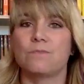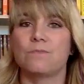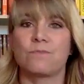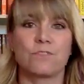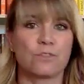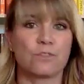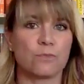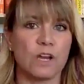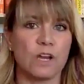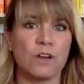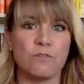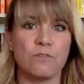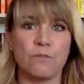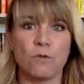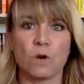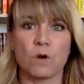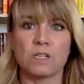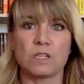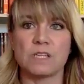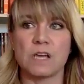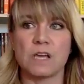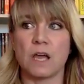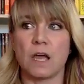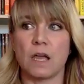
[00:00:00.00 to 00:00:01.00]
3 to
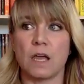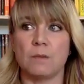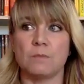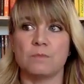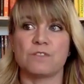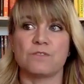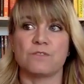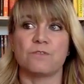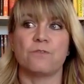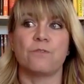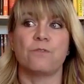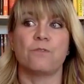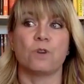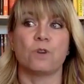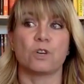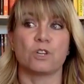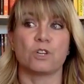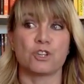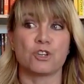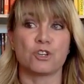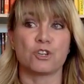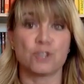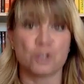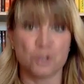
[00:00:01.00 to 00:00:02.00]
4 times for
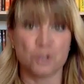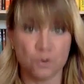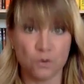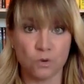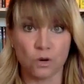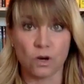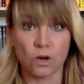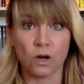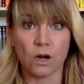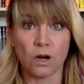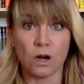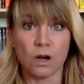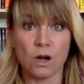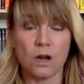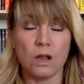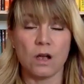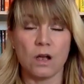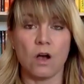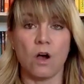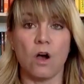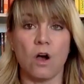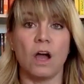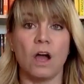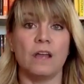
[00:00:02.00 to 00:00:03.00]
sure
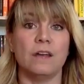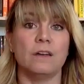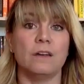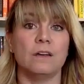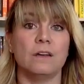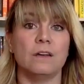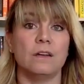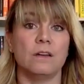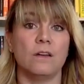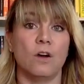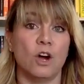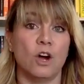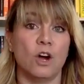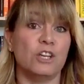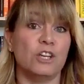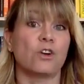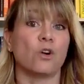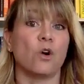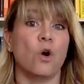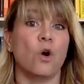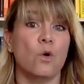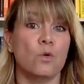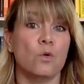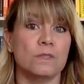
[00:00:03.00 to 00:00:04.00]
on
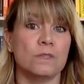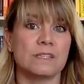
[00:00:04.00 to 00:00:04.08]
your own